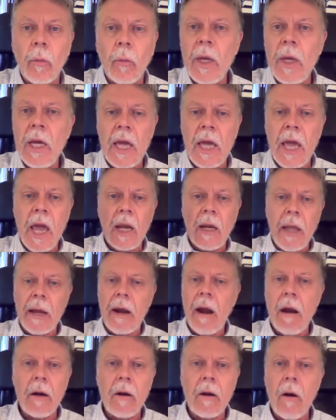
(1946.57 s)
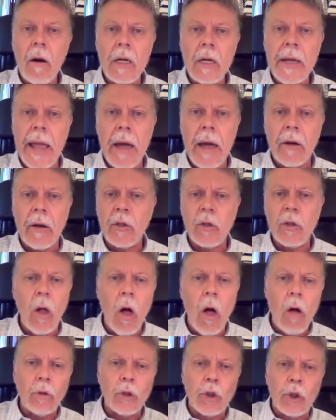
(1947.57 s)
We can't let our guard down until
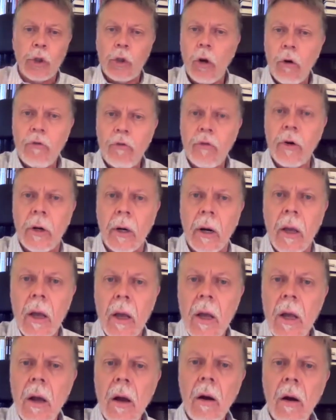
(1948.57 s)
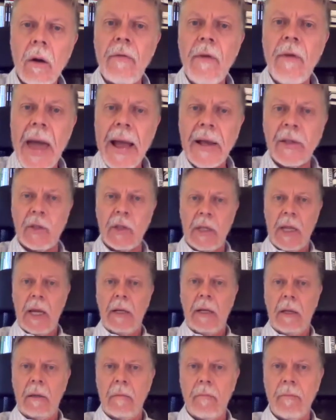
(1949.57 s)
all children are
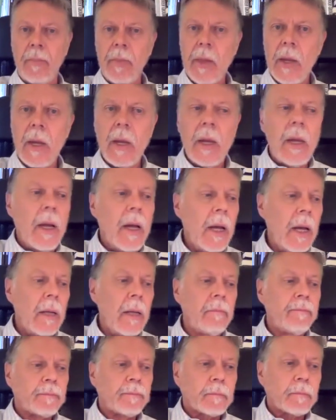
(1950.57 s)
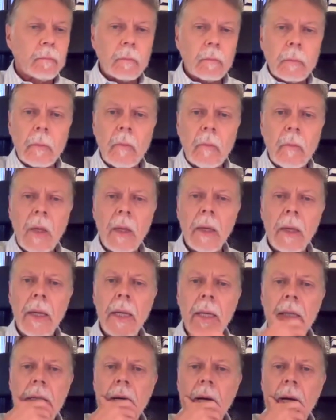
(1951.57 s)
vaccinated. And
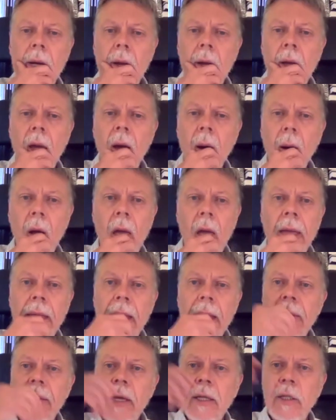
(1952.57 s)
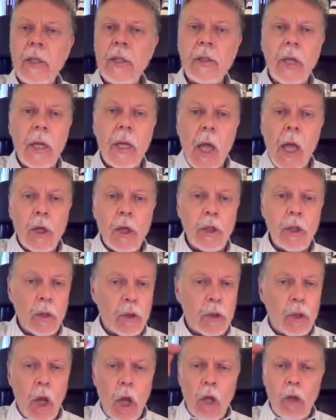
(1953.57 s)
then she says,
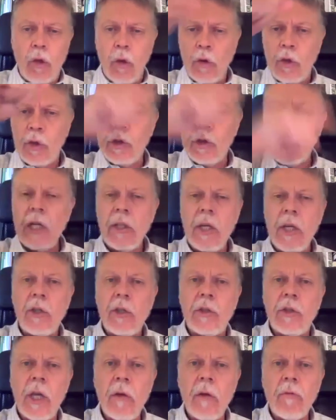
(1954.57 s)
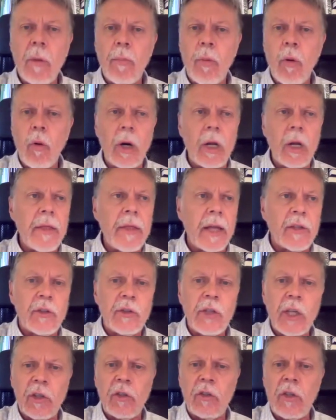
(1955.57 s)
the CDC reported that
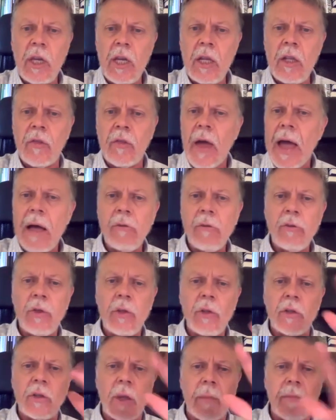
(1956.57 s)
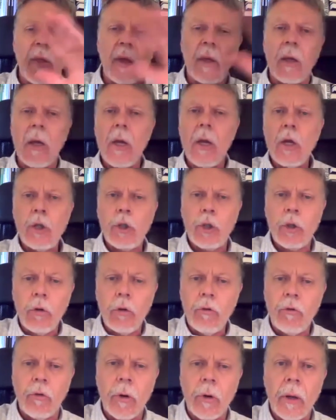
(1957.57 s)
16,000-something
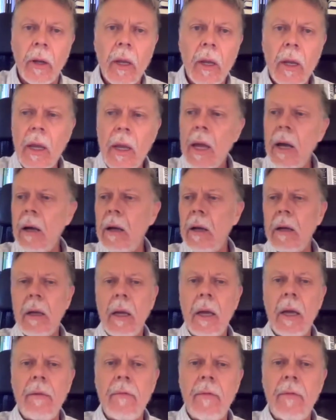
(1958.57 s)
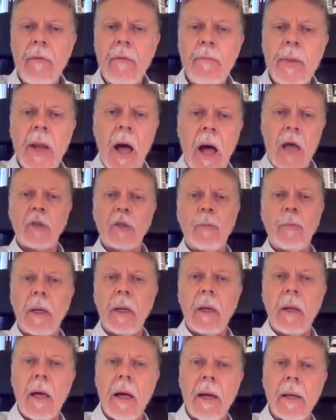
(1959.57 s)
children have been
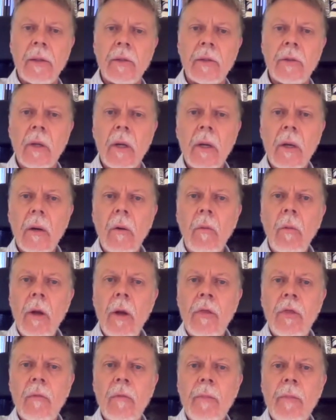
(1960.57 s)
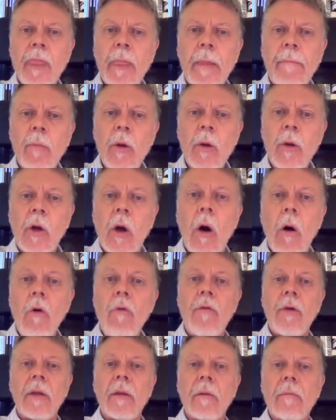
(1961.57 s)
hospitalized with
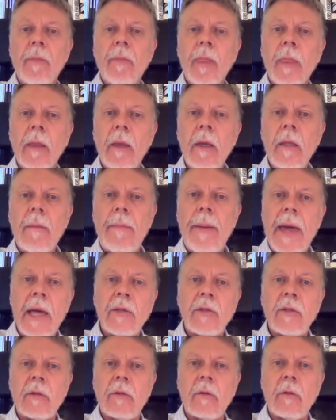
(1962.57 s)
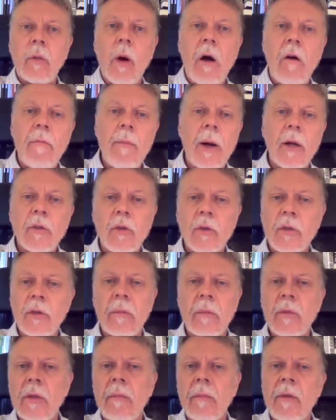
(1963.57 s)
COVID in the past 12 months or
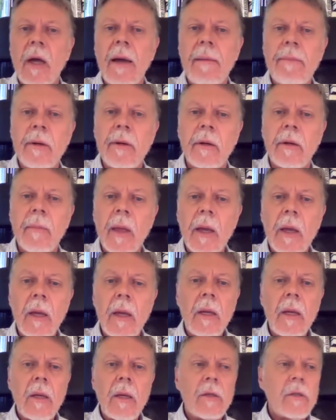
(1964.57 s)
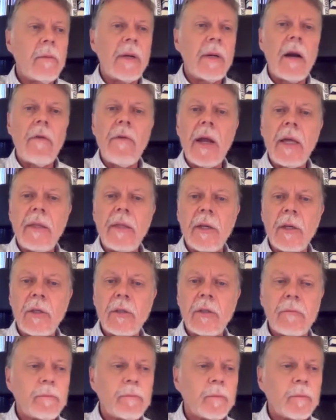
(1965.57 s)
some time period. So when I read
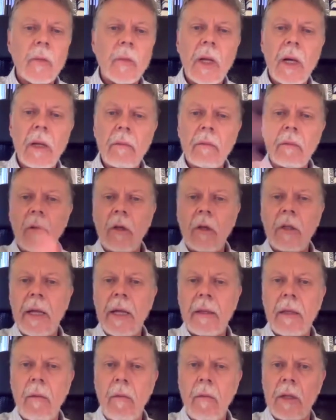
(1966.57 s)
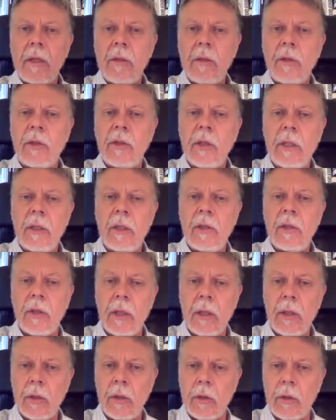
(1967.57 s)
this, I went to the
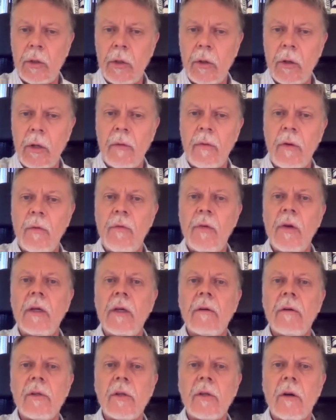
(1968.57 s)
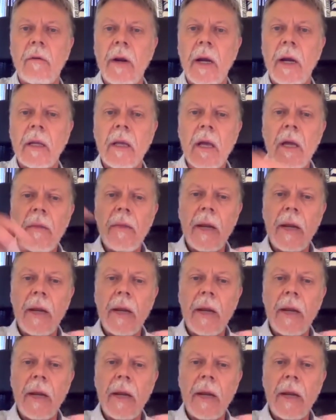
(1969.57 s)
CDC. Sure enough, her figure is correct.